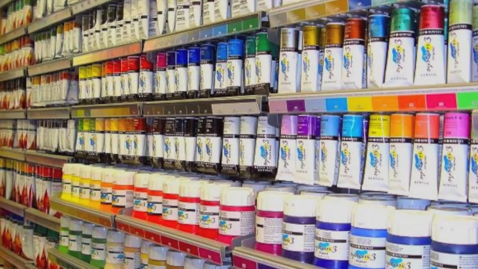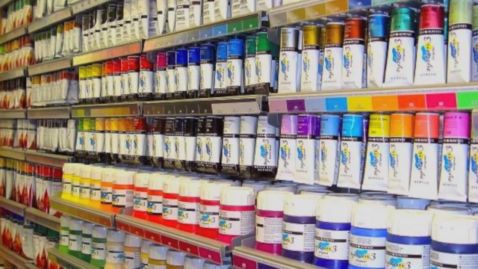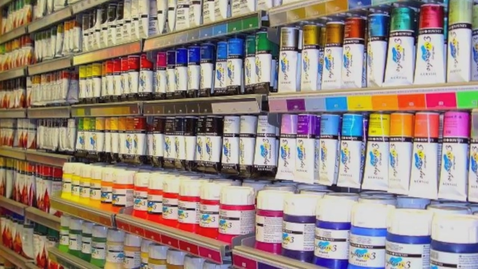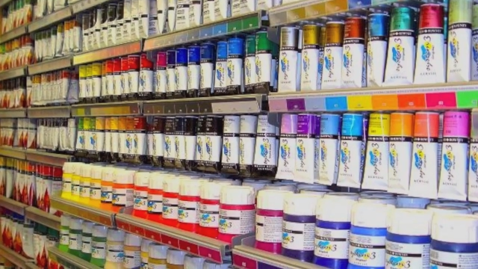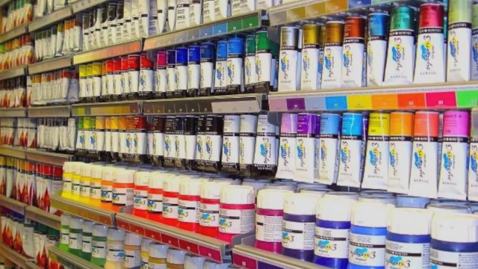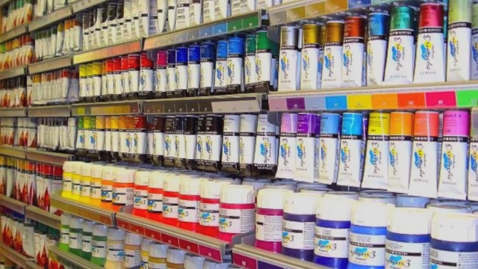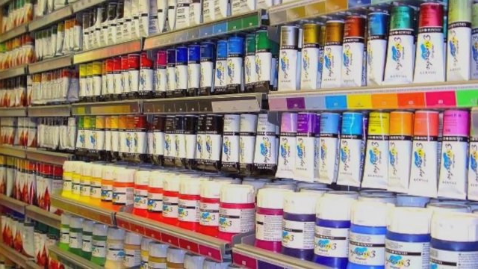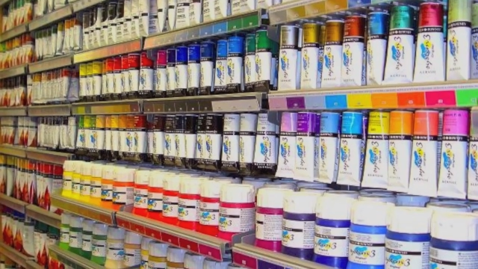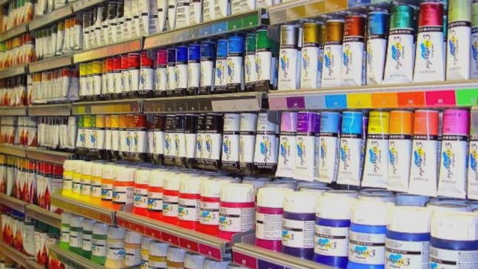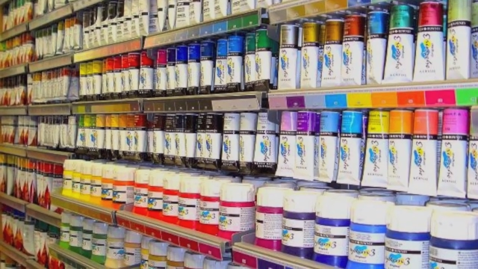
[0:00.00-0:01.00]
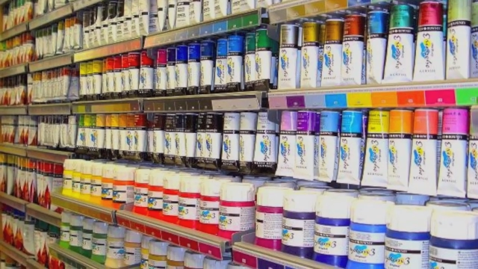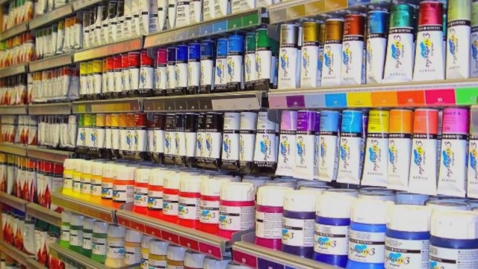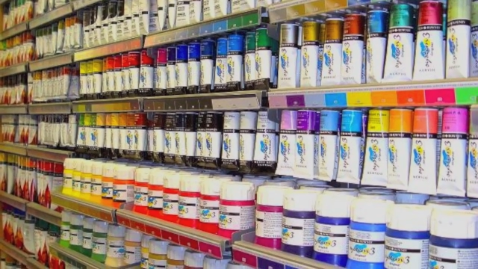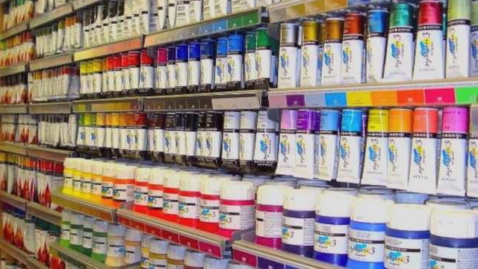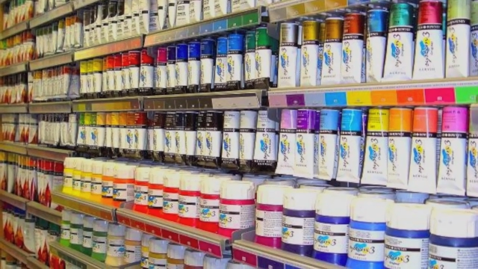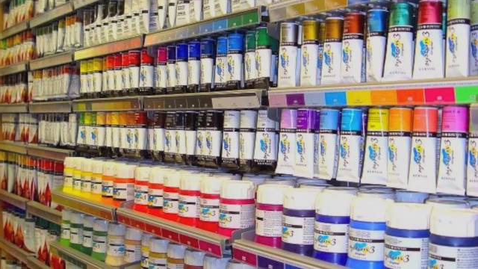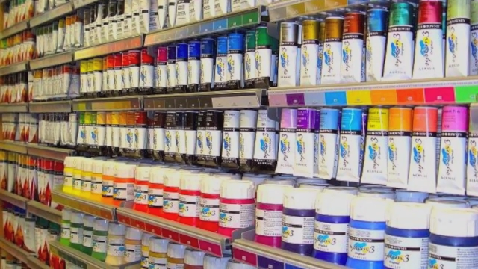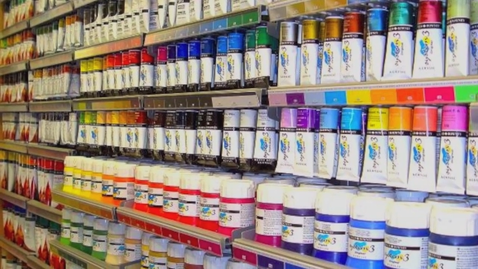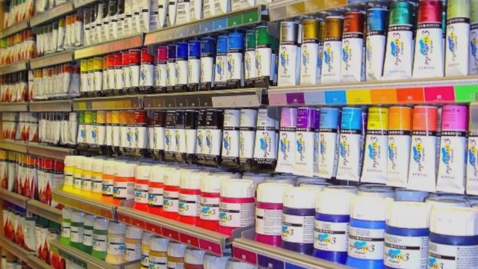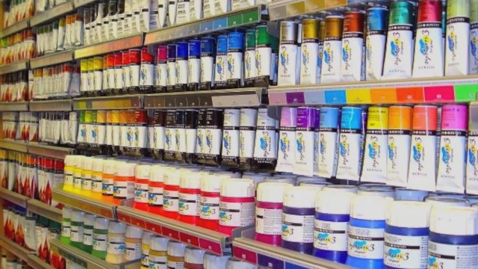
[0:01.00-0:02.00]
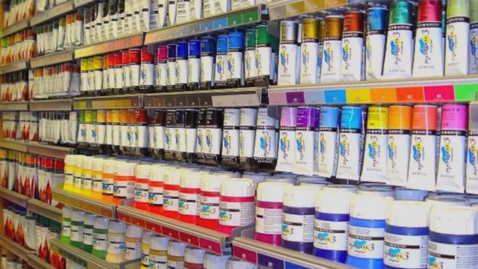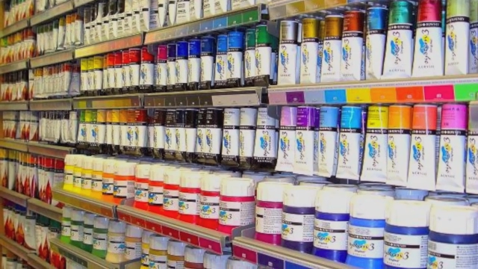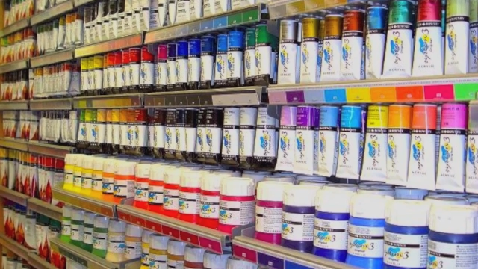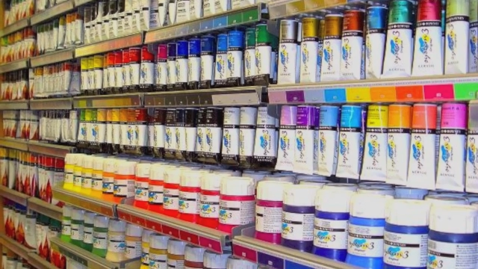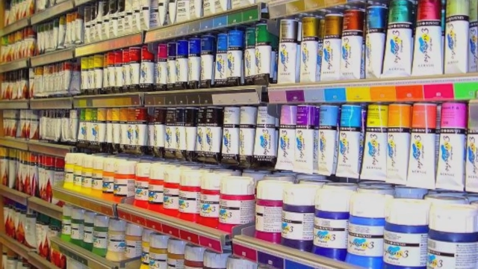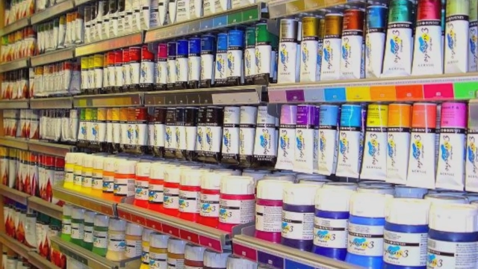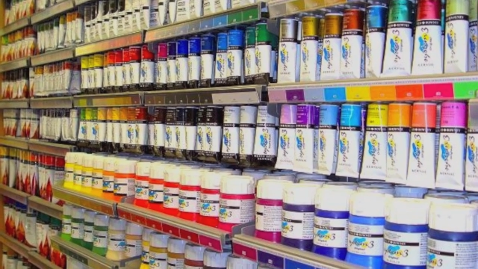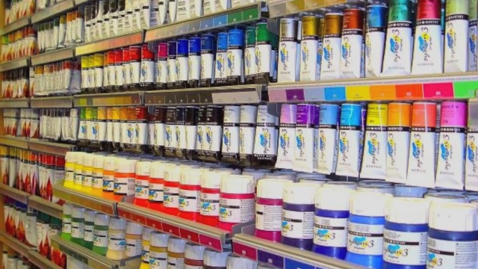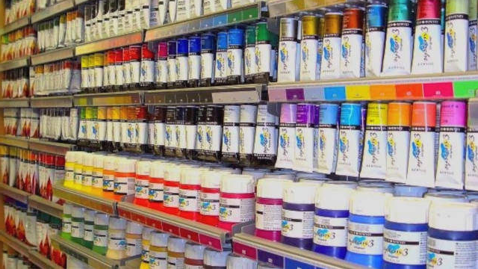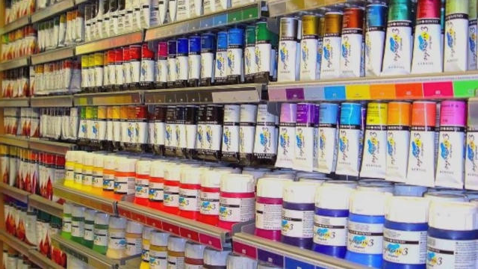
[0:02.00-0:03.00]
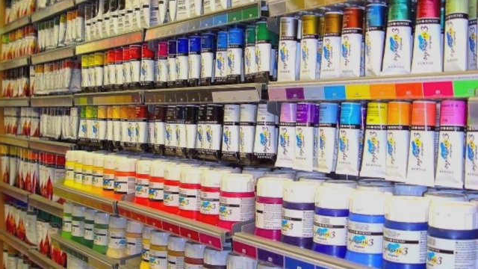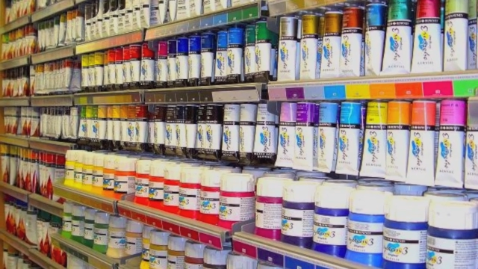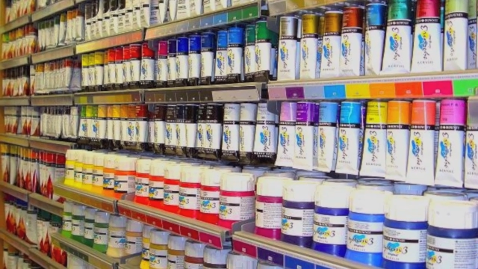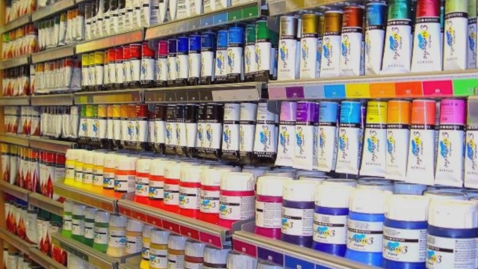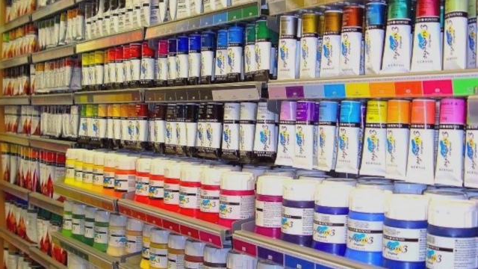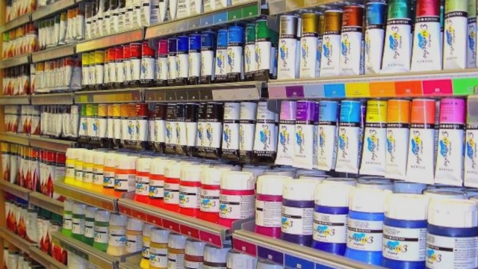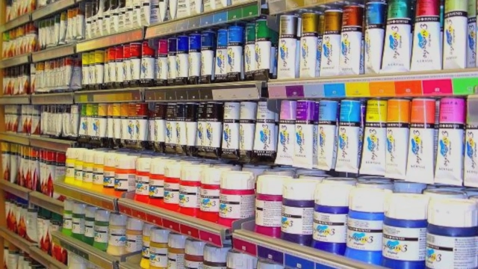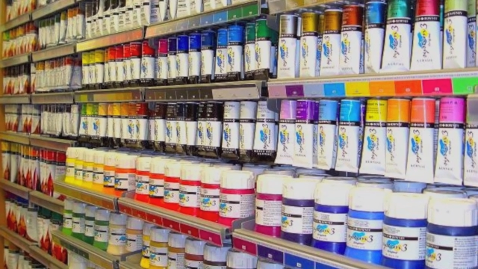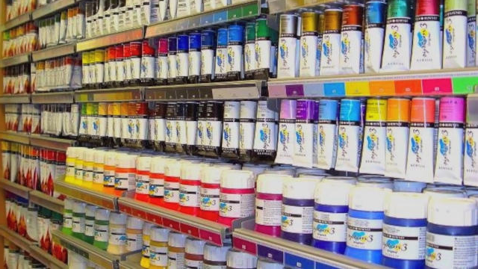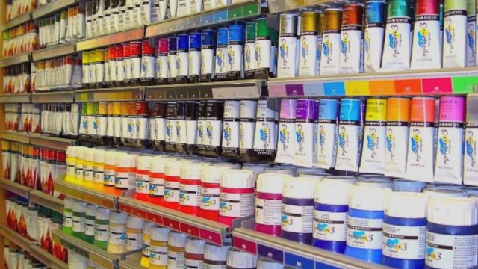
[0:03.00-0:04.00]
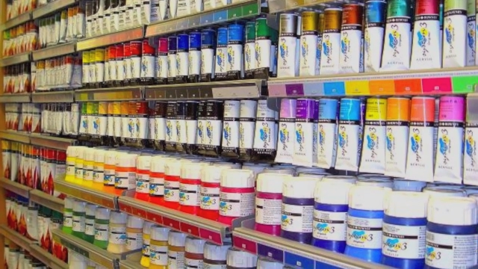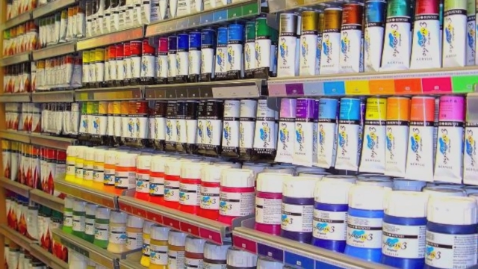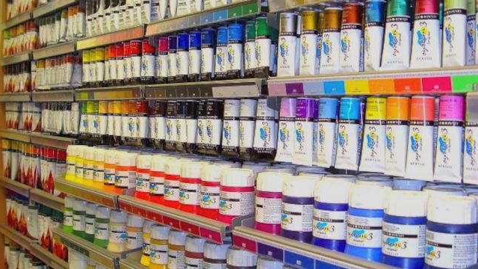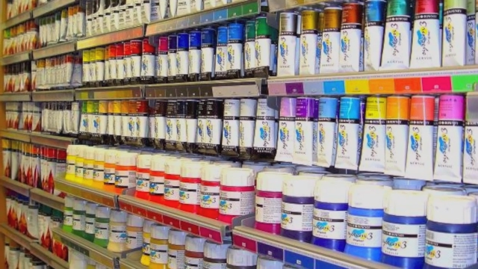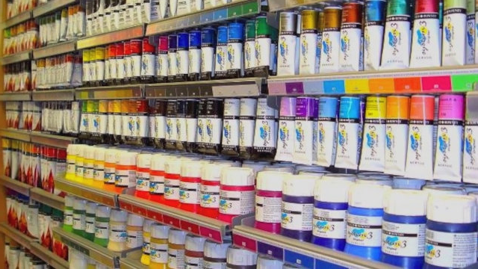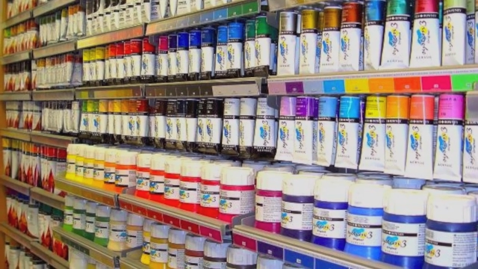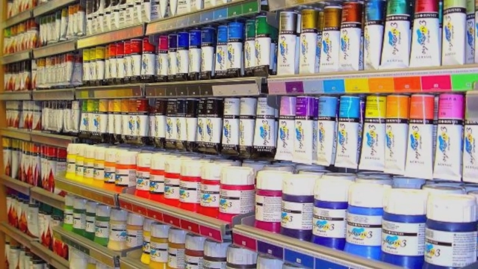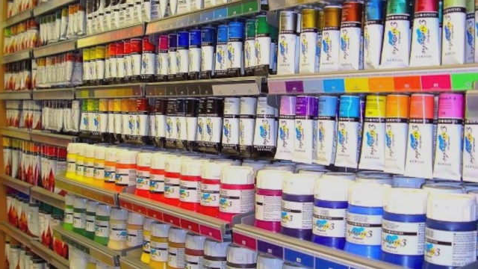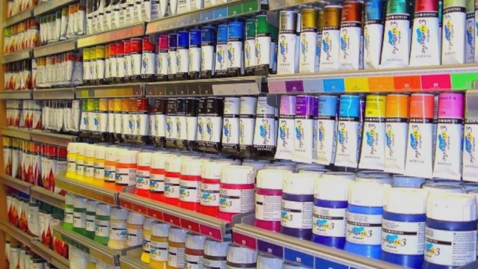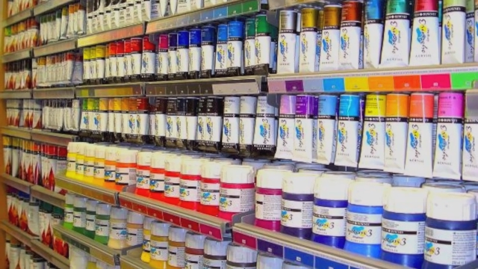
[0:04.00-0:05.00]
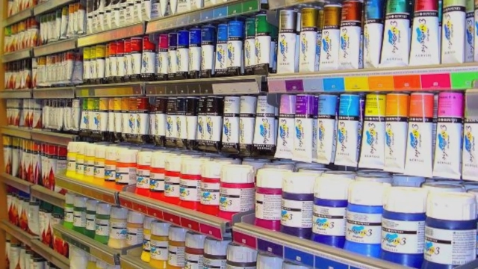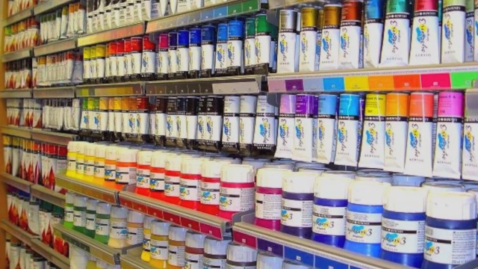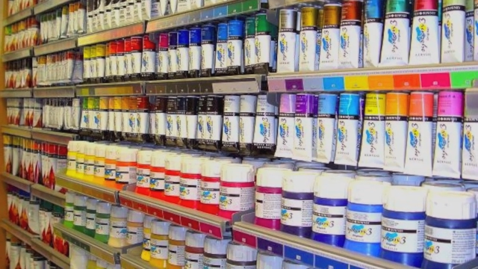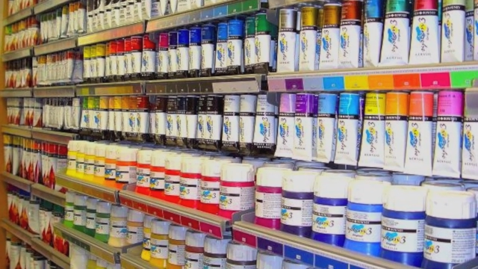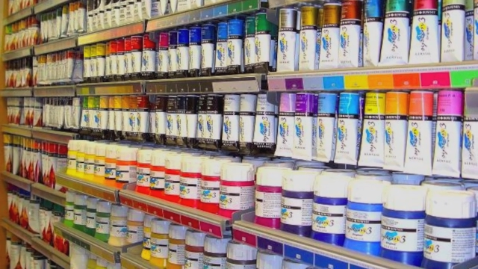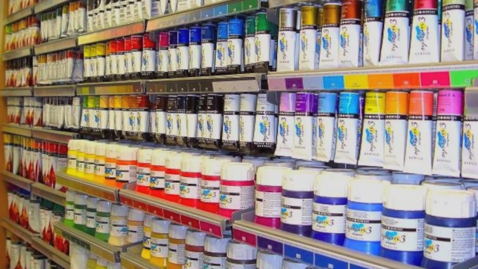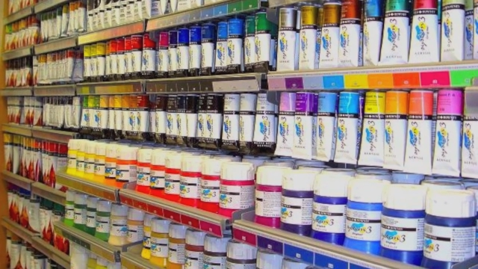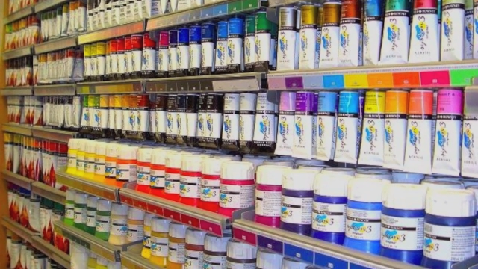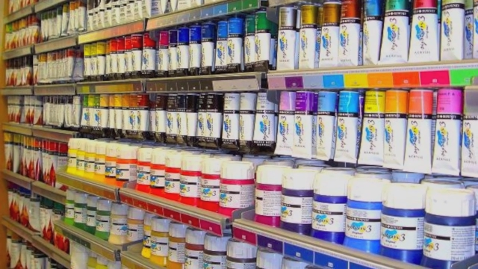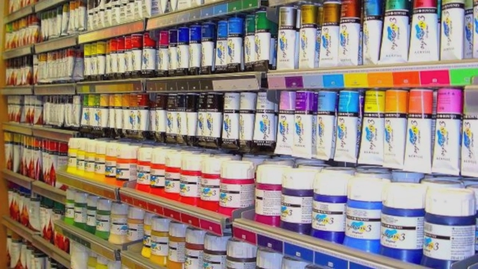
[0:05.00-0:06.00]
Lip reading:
[unreadable: no face in view]